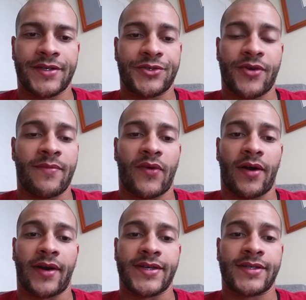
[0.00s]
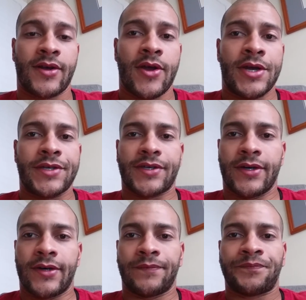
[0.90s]
extreme progress.
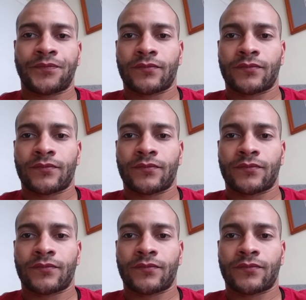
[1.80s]
So